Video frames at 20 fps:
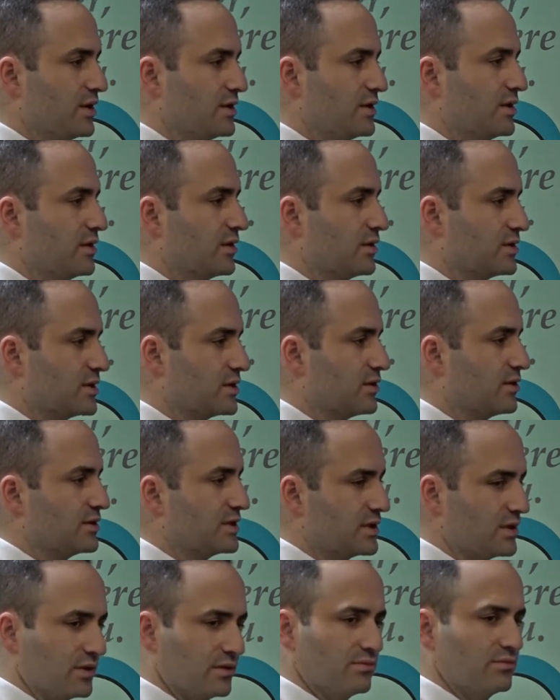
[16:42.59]
to their
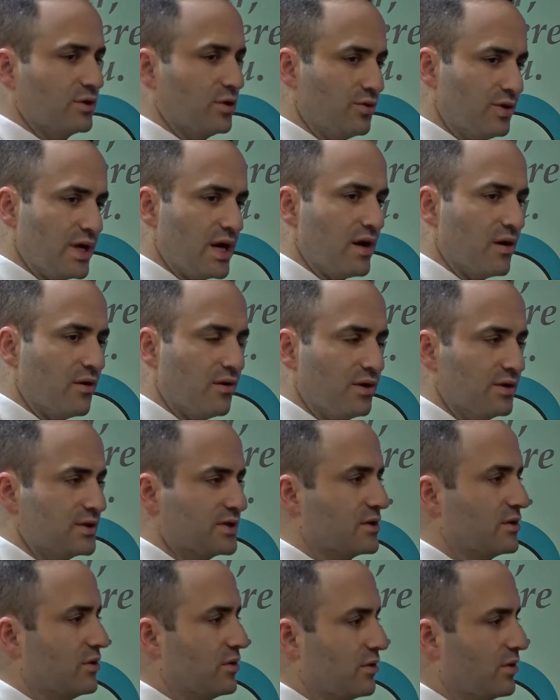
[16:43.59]
body starts to
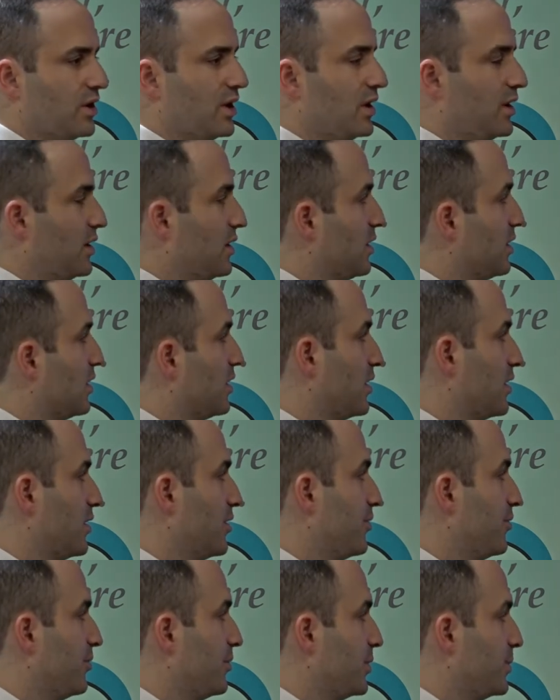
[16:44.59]
go down, and so.
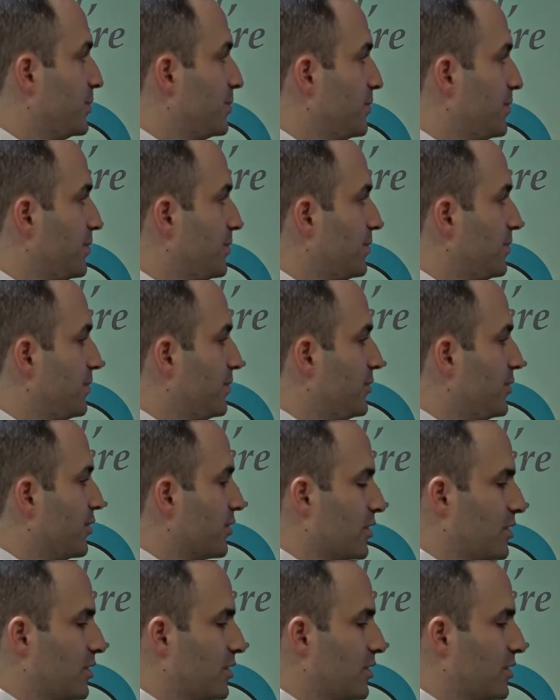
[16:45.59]
Um,